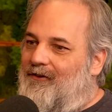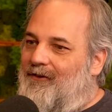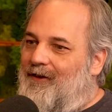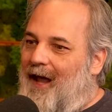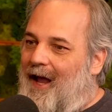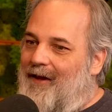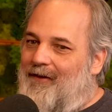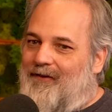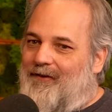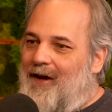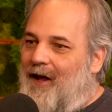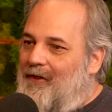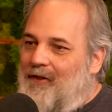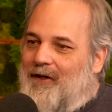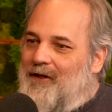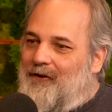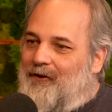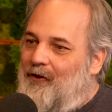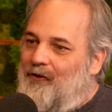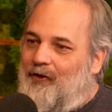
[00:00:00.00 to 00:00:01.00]
has
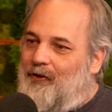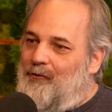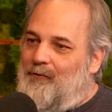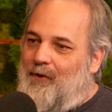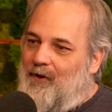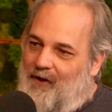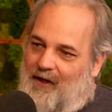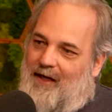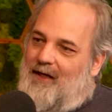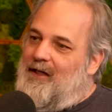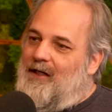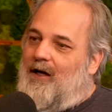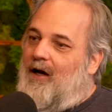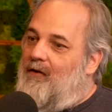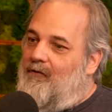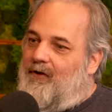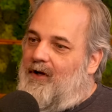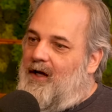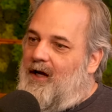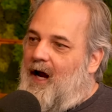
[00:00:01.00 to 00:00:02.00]
nothing to do with any
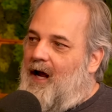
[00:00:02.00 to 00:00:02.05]
of it.